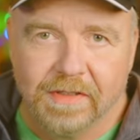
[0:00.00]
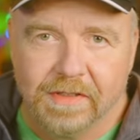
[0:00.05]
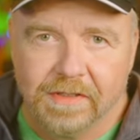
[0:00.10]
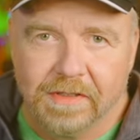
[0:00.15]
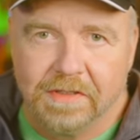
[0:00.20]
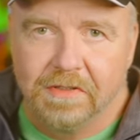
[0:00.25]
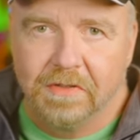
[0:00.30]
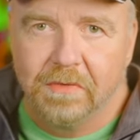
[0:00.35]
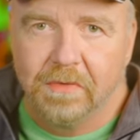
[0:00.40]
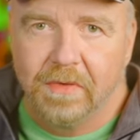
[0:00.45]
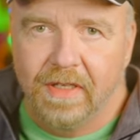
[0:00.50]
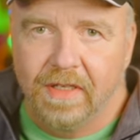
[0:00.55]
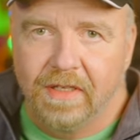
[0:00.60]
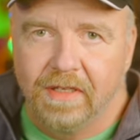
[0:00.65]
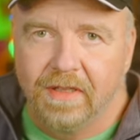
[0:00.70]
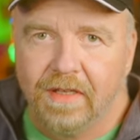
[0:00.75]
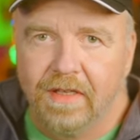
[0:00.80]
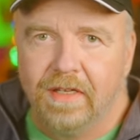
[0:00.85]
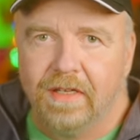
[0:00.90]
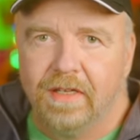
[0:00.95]
This is so
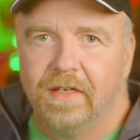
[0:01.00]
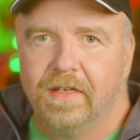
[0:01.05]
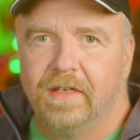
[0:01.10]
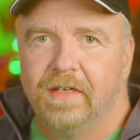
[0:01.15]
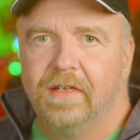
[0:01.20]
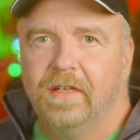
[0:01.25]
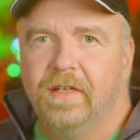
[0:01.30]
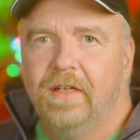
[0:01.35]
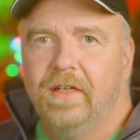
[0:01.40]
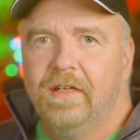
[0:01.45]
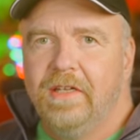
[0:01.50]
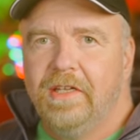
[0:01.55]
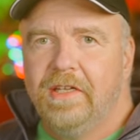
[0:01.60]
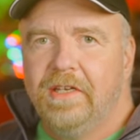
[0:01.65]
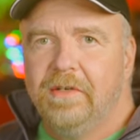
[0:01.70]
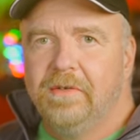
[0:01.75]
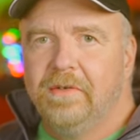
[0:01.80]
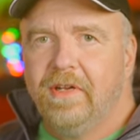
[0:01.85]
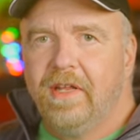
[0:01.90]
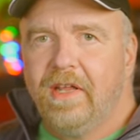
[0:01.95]
that the uh, you
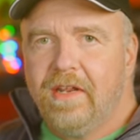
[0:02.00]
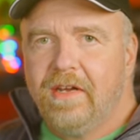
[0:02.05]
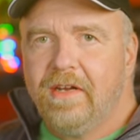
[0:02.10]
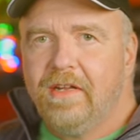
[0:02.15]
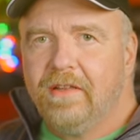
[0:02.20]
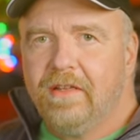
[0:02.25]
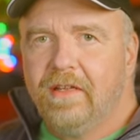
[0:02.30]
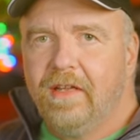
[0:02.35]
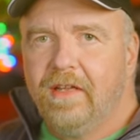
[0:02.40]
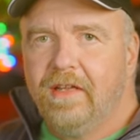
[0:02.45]
don't hit it,